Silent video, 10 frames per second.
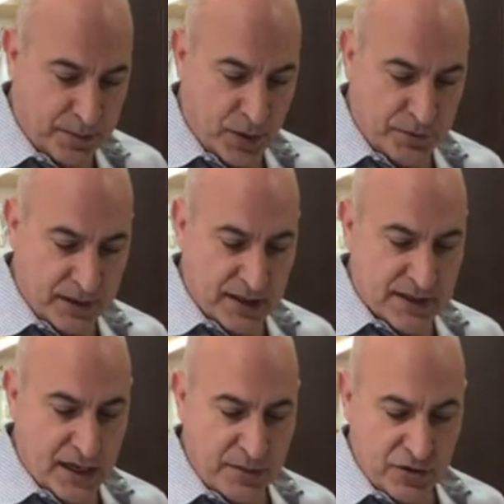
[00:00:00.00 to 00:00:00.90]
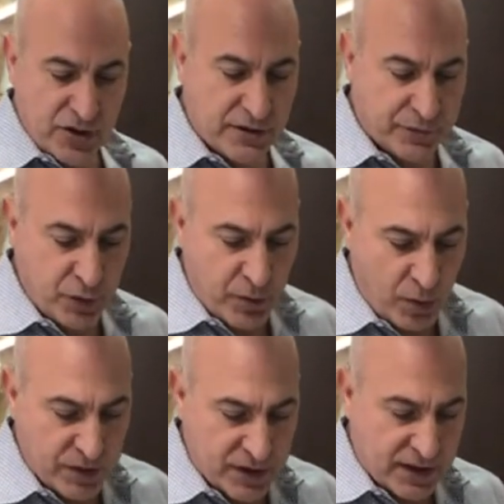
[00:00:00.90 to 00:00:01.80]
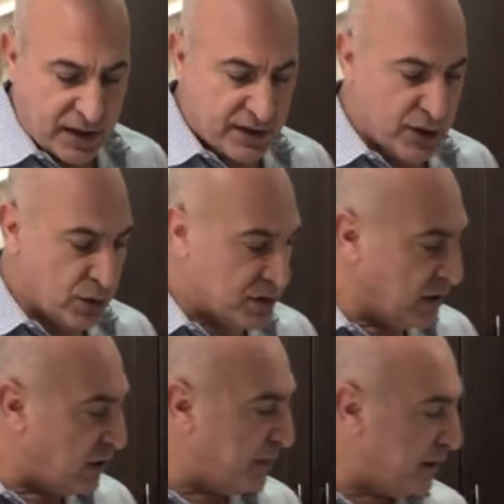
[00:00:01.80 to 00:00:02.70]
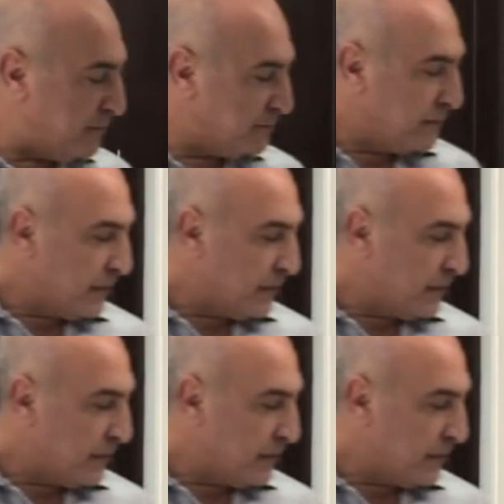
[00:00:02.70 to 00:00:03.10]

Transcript: Perfect. That's going to be just a few moments. It's going to toast a little bit.